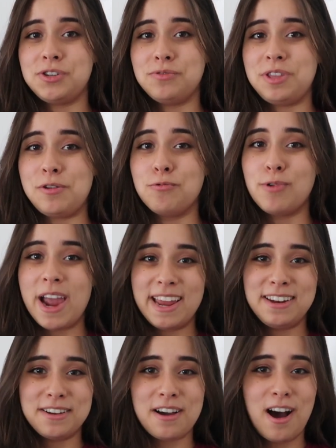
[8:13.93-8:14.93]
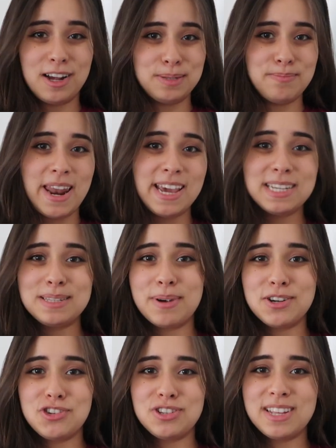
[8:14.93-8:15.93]
to the red cosmetic
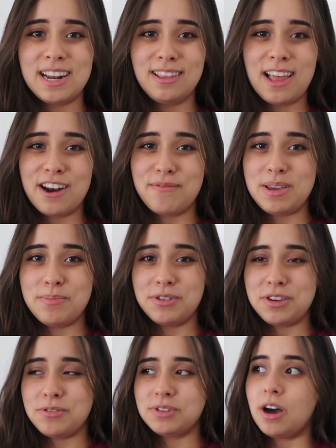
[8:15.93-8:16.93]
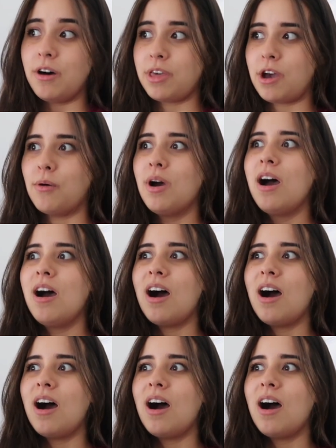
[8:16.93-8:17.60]
sponges that a lot of people use, although